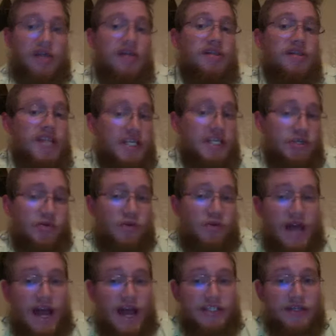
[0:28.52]
Texas
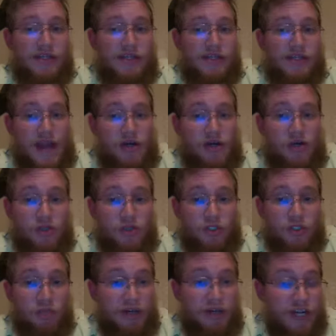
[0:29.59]
relies on the
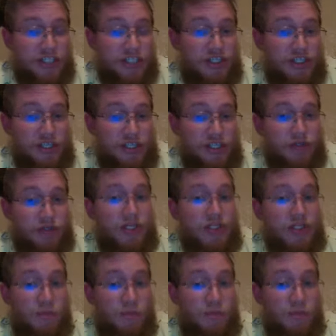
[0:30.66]
agriculture production industry to
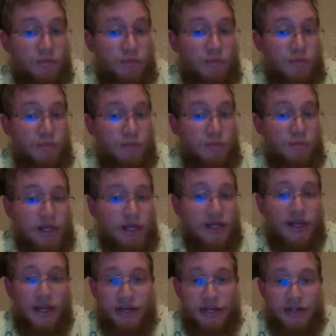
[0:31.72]
support its economy.
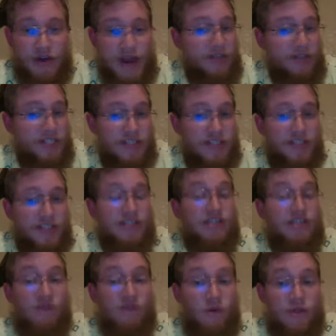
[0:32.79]
In a drought, Texas
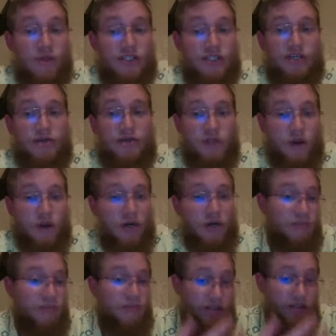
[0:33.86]
is forced to use large
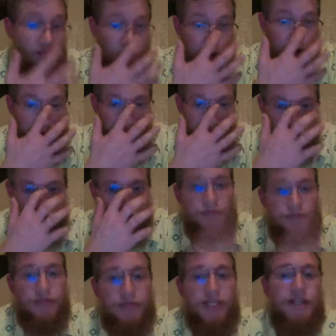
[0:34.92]
amounts of groundwater to
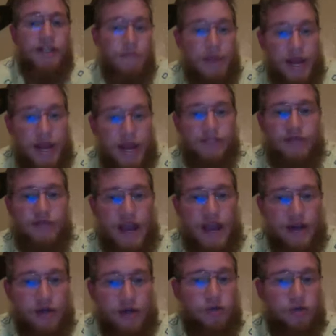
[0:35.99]
meet the demands of the
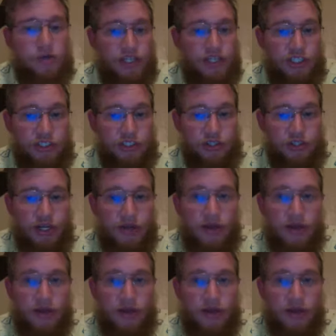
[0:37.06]
agriculture industry.